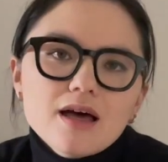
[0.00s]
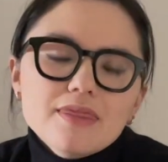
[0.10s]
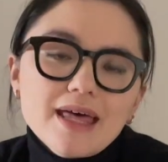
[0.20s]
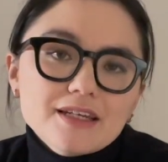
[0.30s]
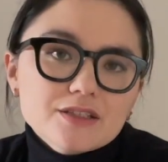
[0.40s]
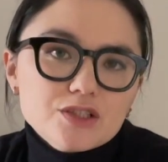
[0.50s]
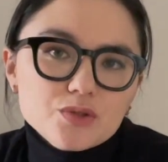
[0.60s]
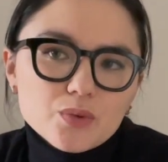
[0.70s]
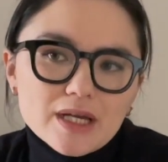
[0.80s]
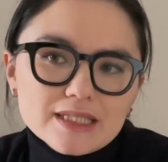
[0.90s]

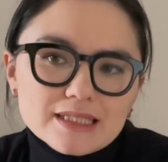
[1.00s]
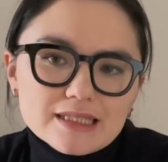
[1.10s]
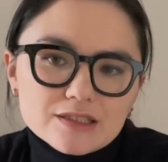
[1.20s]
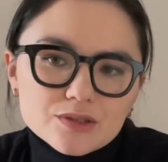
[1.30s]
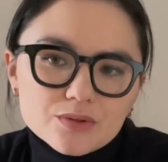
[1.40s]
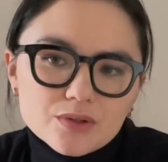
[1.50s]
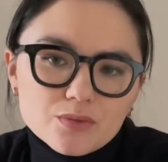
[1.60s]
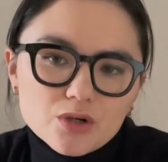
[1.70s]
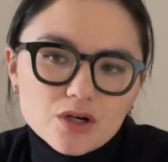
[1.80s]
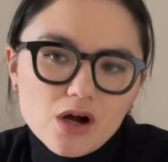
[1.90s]
1920s
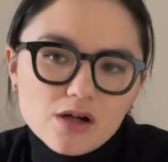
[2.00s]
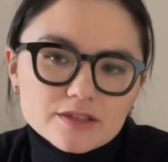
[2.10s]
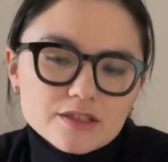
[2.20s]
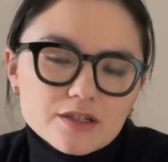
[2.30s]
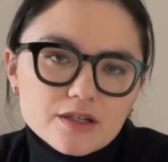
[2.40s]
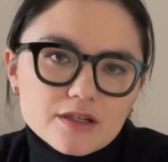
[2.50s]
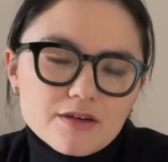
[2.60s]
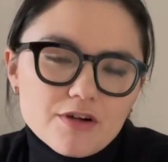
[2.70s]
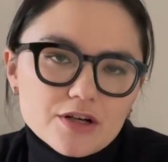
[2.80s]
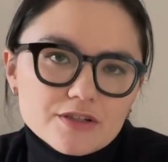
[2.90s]
were also
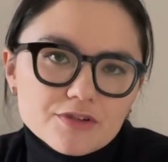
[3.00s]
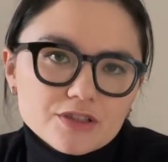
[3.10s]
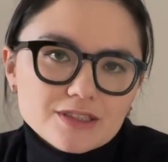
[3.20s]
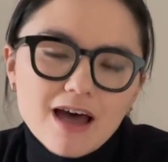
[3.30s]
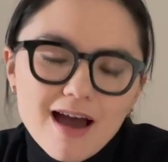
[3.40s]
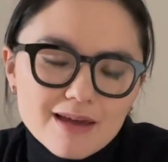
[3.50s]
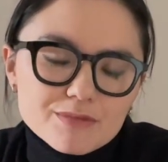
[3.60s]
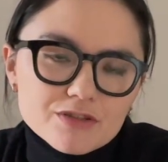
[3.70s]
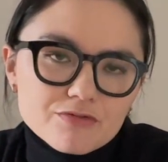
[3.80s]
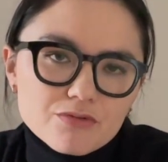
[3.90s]
very difficult
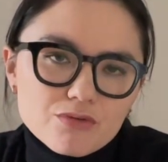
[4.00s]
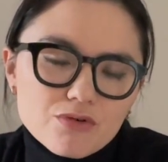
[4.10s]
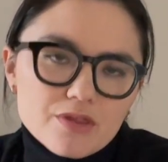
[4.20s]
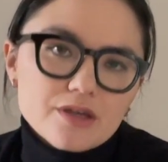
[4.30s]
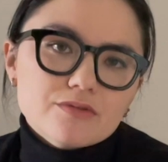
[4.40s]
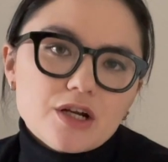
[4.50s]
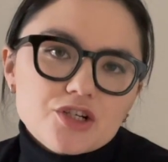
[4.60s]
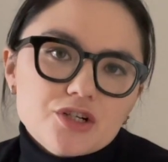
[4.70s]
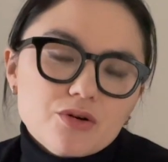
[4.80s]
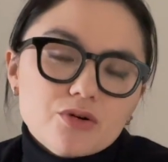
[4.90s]
times for the
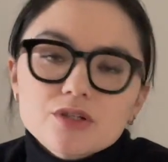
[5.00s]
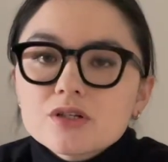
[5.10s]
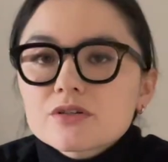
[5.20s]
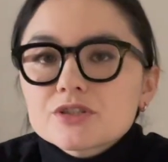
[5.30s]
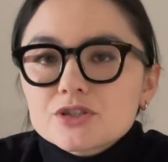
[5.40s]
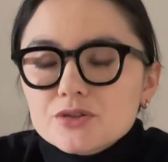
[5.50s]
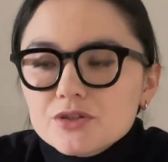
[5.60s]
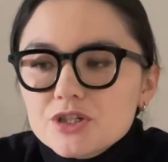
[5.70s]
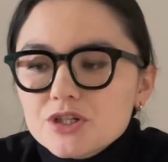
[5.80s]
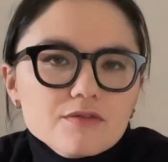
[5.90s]
Russian Orthodox
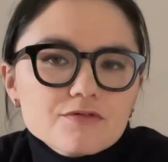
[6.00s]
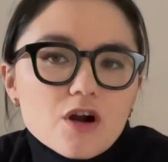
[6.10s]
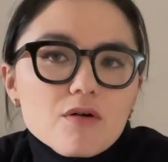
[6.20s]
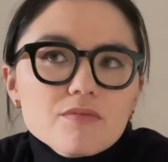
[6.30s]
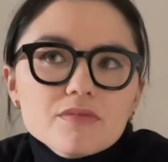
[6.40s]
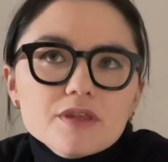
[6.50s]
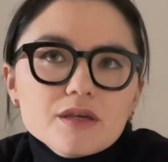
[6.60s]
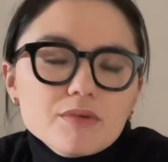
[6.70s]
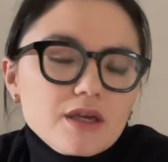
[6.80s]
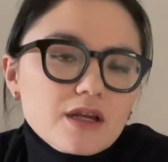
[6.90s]
Church. From
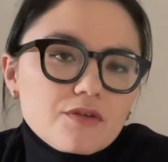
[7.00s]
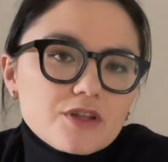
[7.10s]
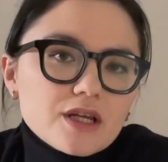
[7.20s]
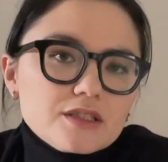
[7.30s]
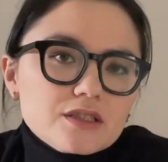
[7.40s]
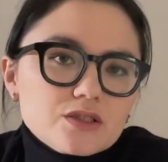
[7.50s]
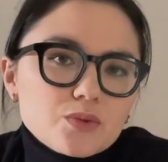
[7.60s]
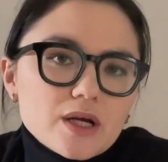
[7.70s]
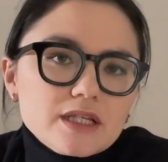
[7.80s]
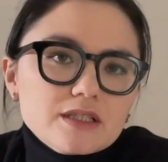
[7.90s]
the beginning of the
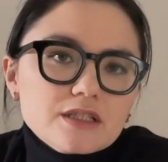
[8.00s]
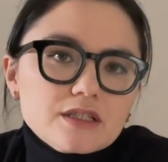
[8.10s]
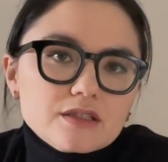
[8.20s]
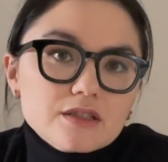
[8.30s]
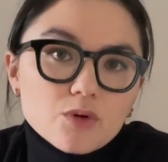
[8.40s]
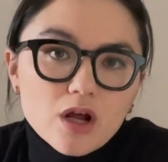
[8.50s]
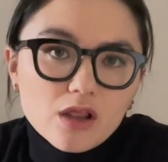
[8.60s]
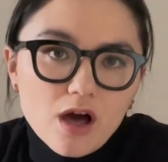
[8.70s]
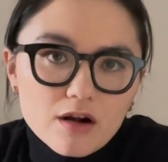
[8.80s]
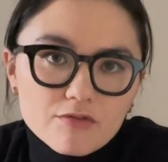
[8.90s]
1920s, there were a
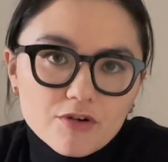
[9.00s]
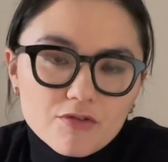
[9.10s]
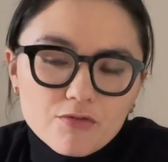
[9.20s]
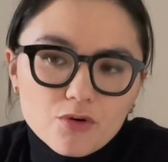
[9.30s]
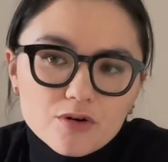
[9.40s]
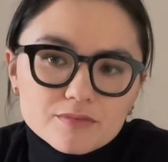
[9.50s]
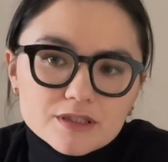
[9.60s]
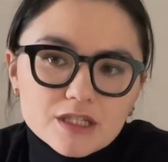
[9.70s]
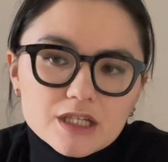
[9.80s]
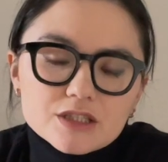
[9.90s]
lot of
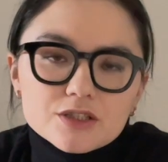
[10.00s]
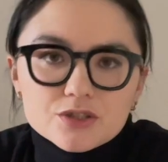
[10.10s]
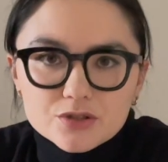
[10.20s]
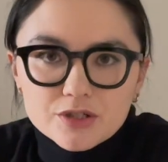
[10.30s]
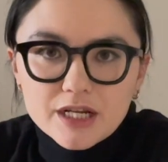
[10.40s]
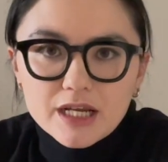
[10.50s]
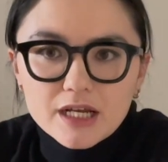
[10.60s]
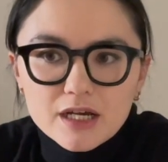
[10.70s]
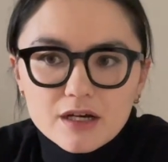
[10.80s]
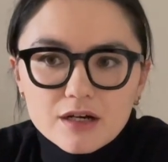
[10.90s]
reforms
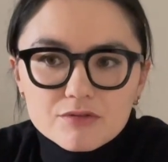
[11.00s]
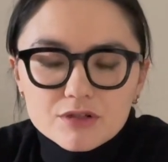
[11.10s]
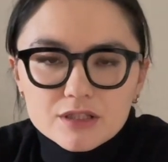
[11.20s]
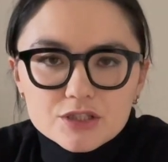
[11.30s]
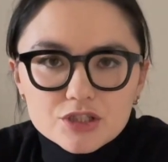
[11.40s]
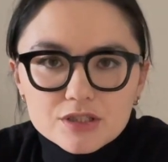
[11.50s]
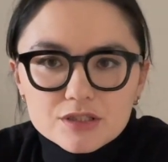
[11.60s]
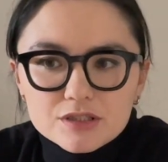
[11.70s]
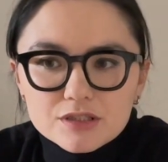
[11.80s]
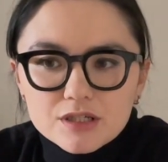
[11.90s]
concerning
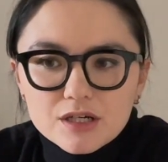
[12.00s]
religious